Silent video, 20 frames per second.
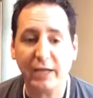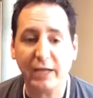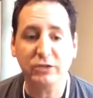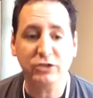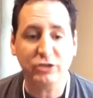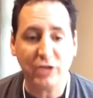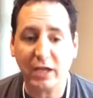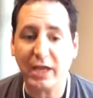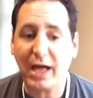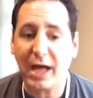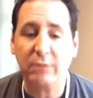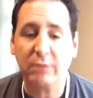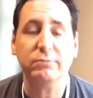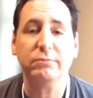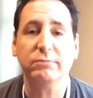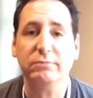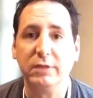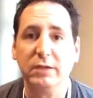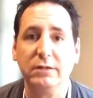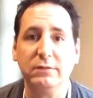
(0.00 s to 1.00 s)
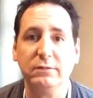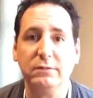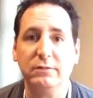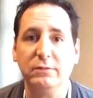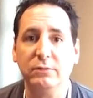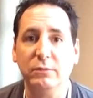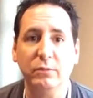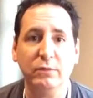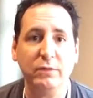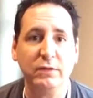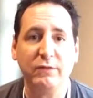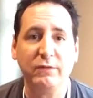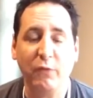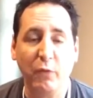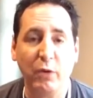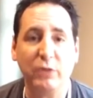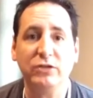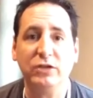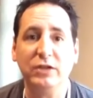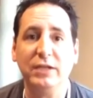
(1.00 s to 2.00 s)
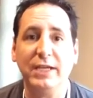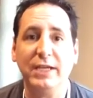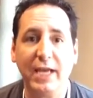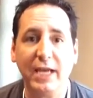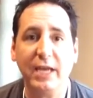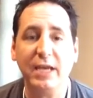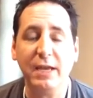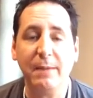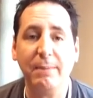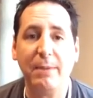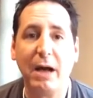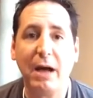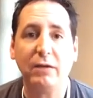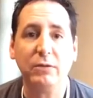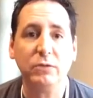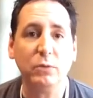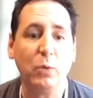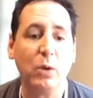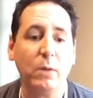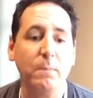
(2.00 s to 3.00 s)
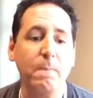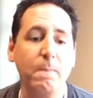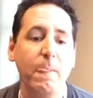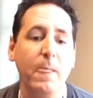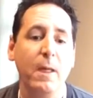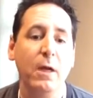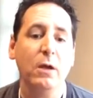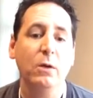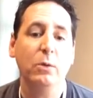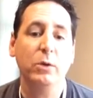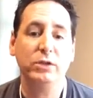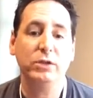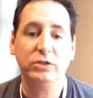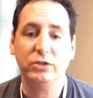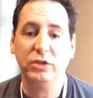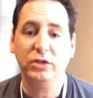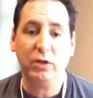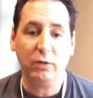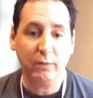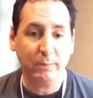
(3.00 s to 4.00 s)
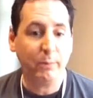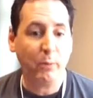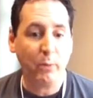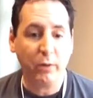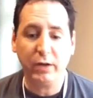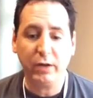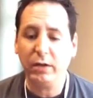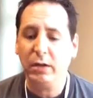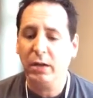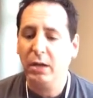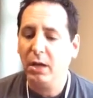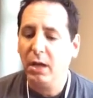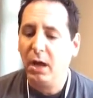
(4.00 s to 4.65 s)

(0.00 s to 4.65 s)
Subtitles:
to shell out the fortune to get a Neapolitan one, which imported.